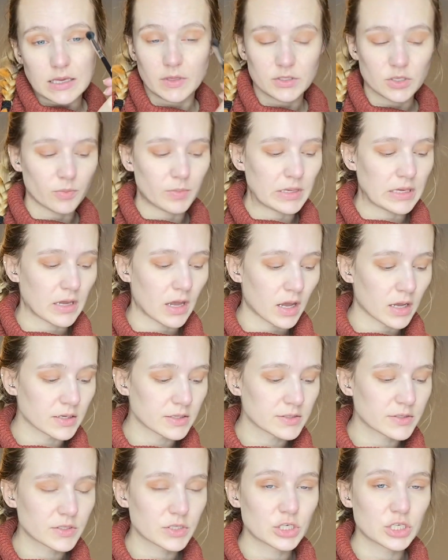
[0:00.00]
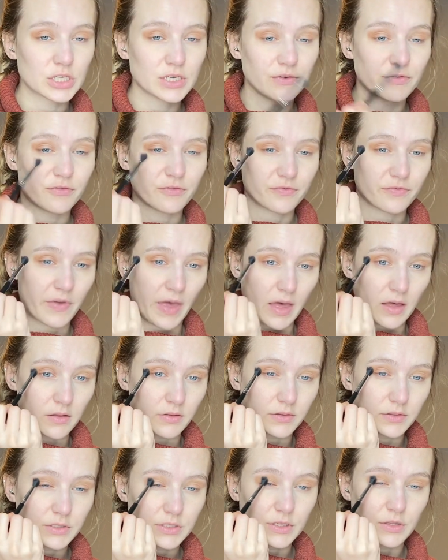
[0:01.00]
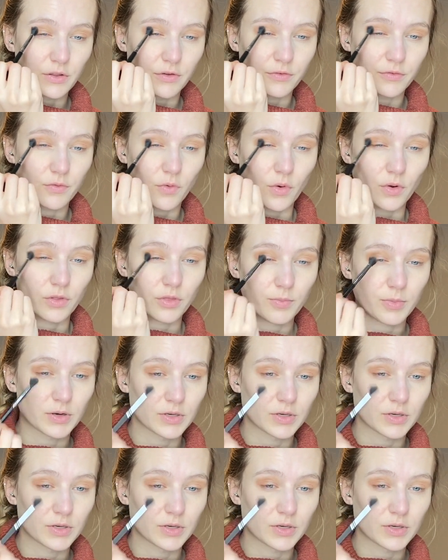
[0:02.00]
So because she fell to the 4th